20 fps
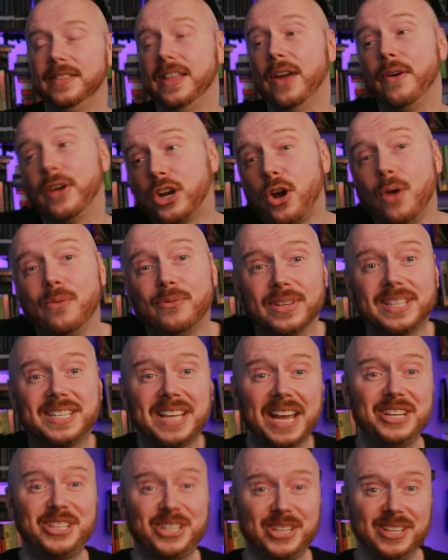There are
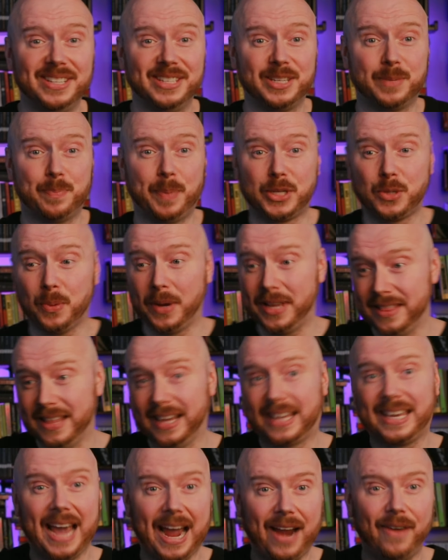conversations between the
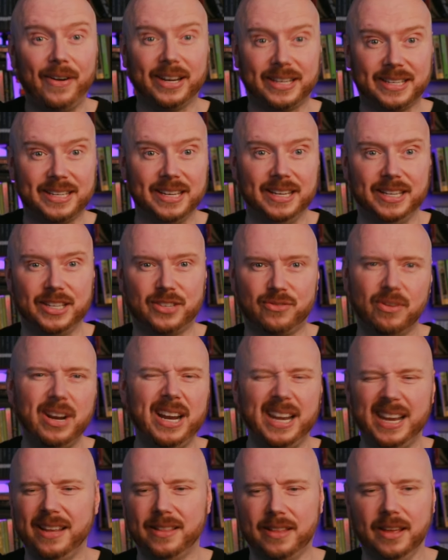characters,
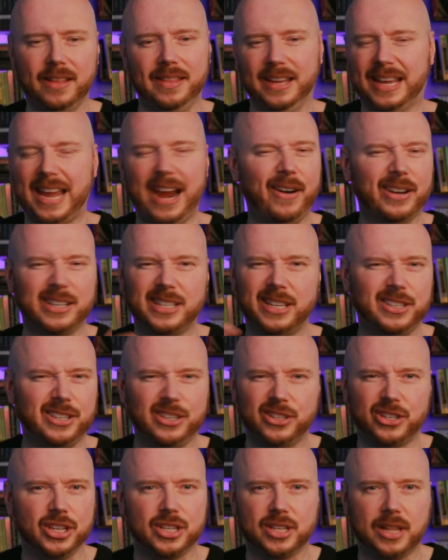really, that the characters
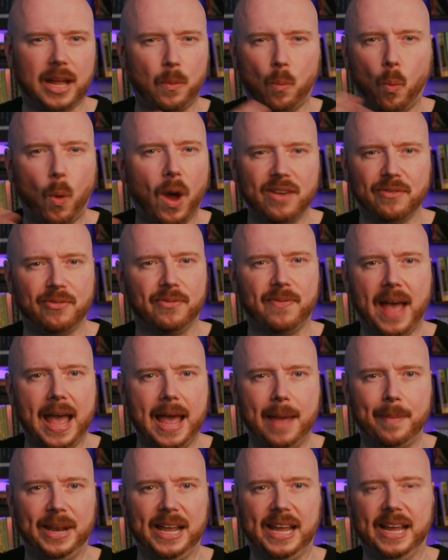is just like one
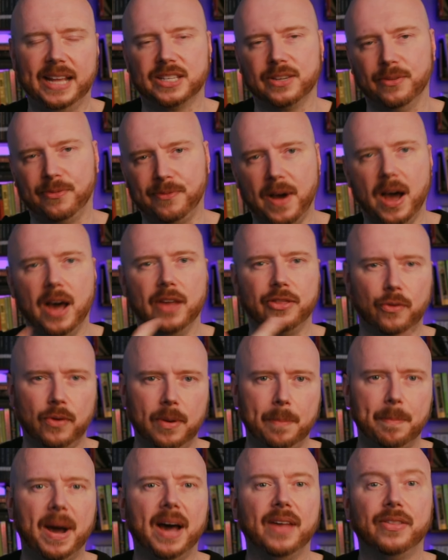family. It's a father
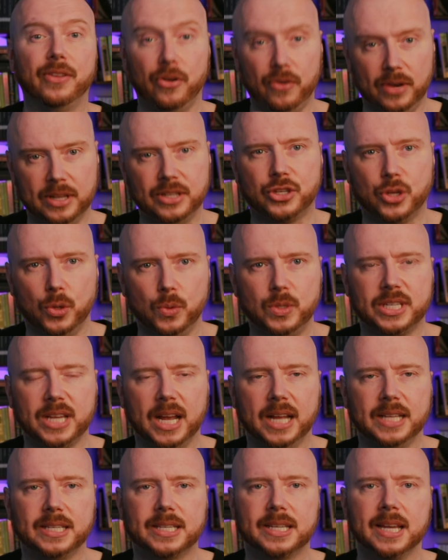and mother and two
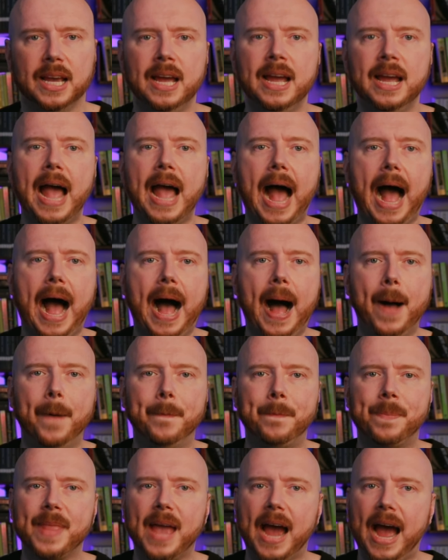sons.
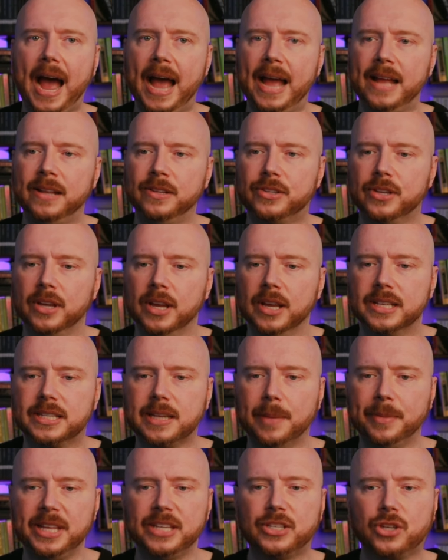Um, and
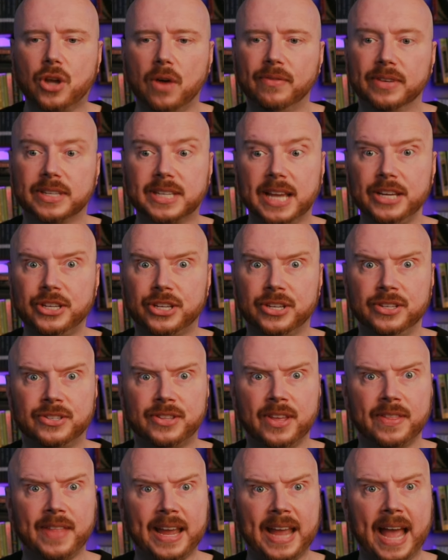some of these conversations
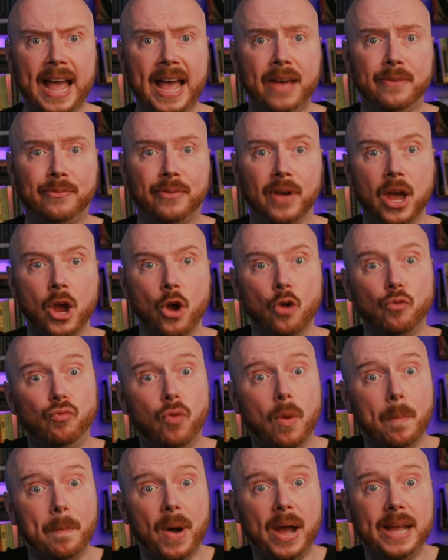that they have
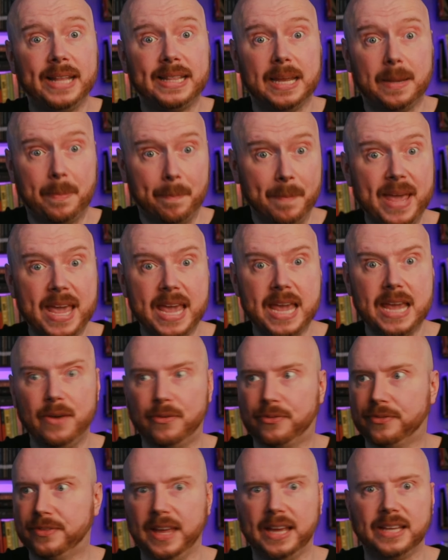reminded me
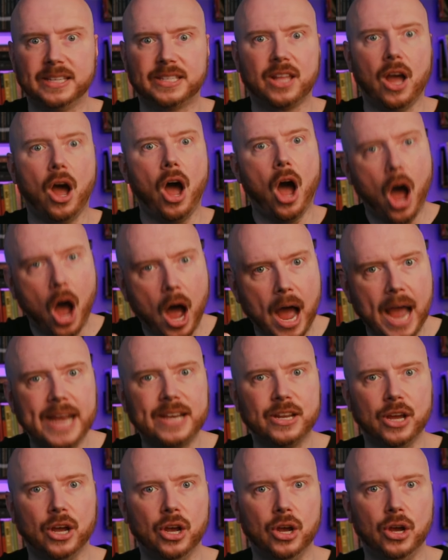of things that
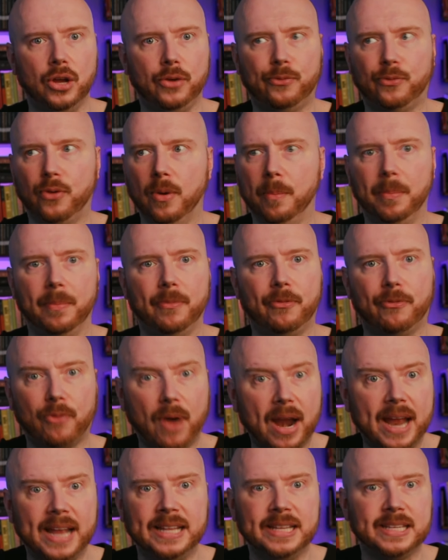I'd heard from
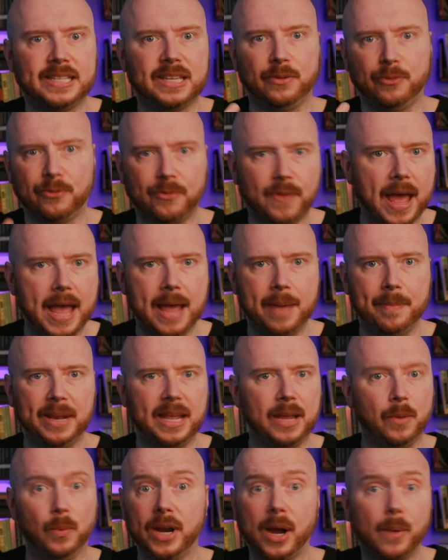friends and
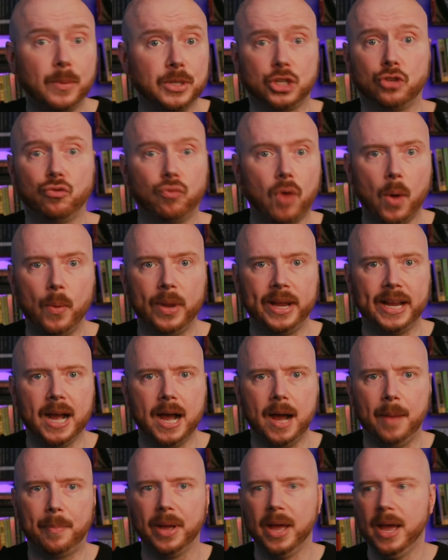family when I was growing
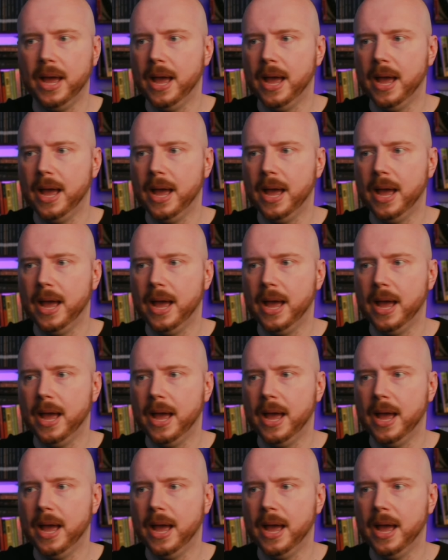up.